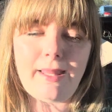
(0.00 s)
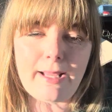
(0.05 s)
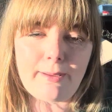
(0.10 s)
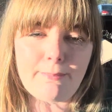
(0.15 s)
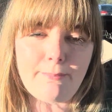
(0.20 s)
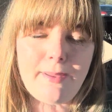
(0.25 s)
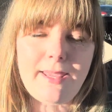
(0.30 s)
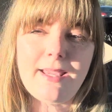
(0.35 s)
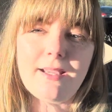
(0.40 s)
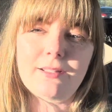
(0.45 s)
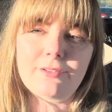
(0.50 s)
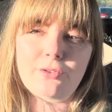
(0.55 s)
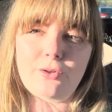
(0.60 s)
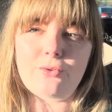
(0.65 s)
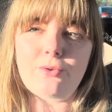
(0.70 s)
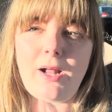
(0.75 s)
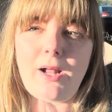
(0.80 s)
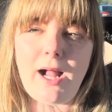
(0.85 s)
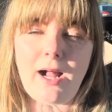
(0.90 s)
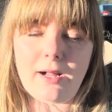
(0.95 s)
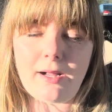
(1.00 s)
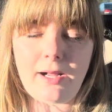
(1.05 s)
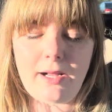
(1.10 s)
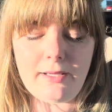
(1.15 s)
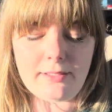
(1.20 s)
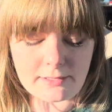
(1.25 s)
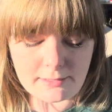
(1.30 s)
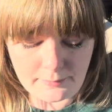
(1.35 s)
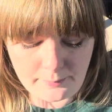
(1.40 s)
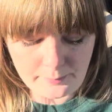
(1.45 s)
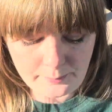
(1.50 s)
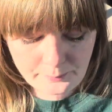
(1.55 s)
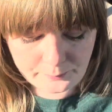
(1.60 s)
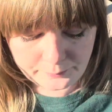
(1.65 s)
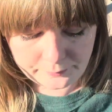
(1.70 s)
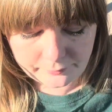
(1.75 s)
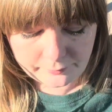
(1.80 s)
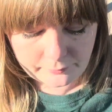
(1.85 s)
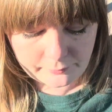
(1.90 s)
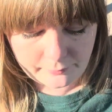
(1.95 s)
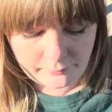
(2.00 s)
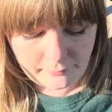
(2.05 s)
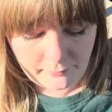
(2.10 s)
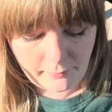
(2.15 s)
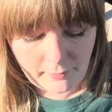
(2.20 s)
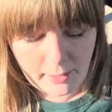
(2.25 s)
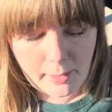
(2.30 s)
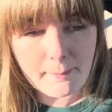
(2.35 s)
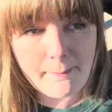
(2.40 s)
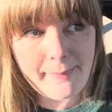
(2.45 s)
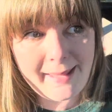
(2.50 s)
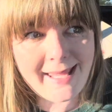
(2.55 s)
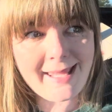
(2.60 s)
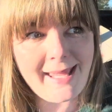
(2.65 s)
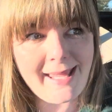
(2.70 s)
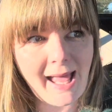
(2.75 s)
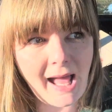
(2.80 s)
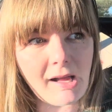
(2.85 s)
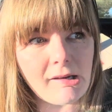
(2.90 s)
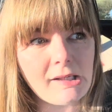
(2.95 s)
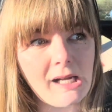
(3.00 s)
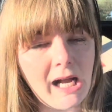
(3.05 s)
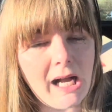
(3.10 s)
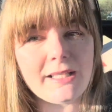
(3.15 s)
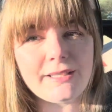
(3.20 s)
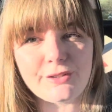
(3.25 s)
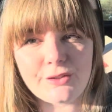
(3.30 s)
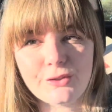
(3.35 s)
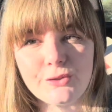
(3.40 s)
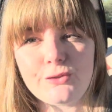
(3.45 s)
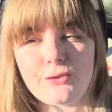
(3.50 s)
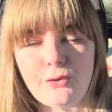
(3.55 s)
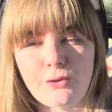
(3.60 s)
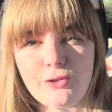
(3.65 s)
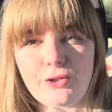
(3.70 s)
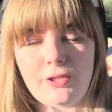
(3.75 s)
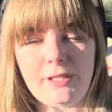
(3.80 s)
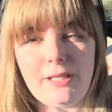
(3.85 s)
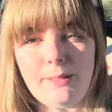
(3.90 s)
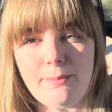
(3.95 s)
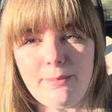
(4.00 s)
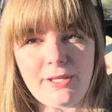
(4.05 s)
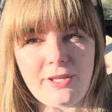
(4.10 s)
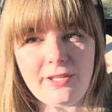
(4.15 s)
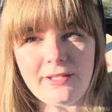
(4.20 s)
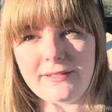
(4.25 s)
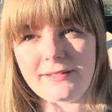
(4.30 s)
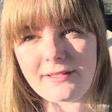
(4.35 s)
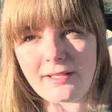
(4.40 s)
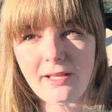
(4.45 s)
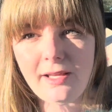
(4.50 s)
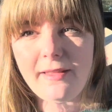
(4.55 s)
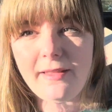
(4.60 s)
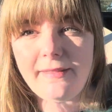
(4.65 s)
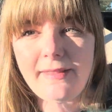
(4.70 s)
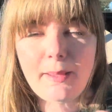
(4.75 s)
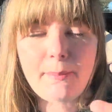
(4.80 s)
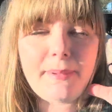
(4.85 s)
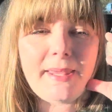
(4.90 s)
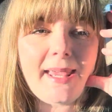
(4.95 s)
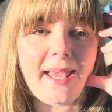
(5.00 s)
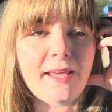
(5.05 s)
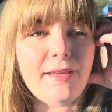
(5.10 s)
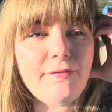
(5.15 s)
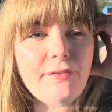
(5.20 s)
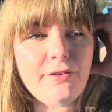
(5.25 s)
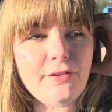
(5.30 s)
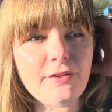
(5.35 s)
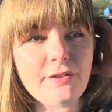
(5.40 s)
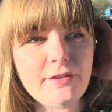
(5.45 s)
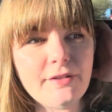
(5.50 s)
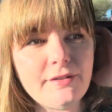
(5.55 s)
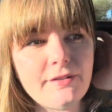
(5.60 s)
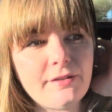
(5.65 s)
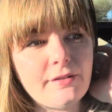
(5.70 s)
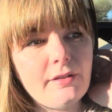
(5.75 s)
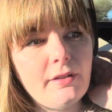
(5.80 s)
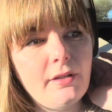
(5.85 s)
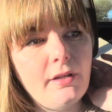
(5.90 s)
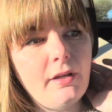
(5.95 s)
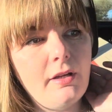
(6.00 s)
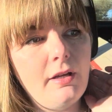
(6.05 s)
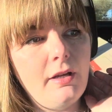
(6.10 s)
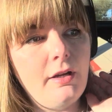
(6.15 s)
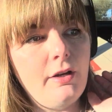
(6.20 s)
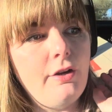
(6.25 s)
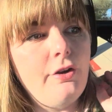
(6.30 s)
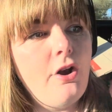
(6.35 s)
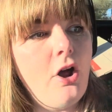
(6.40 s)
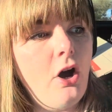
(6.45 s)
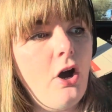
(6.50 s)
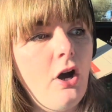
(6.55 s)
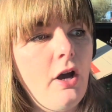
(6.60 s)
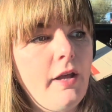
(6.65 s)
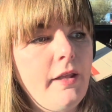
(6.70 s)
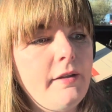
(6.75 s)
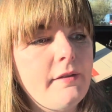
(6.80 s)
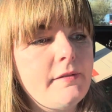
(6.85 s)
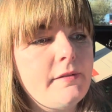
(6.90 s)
being a social outcast, being outcast socially, because their behavior is not,